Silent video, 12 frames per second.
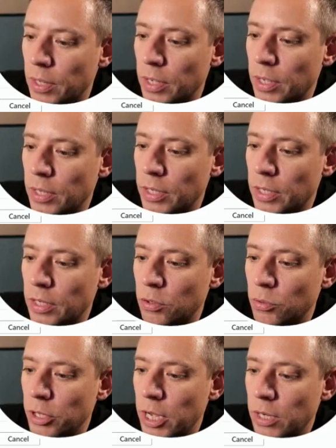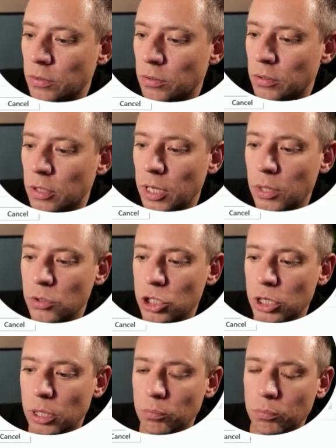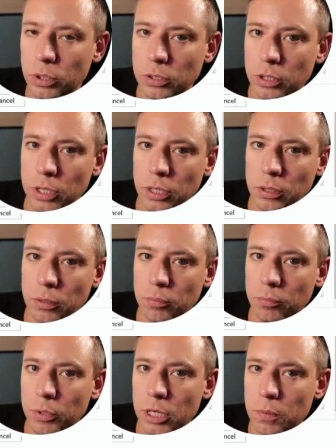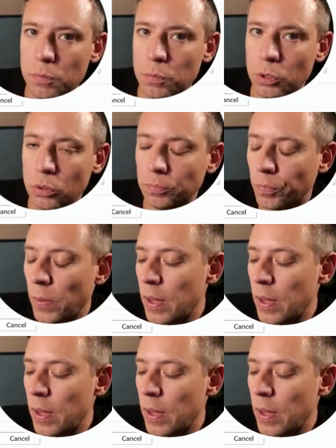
And then the Create on Cloud Shell button here becomes blue,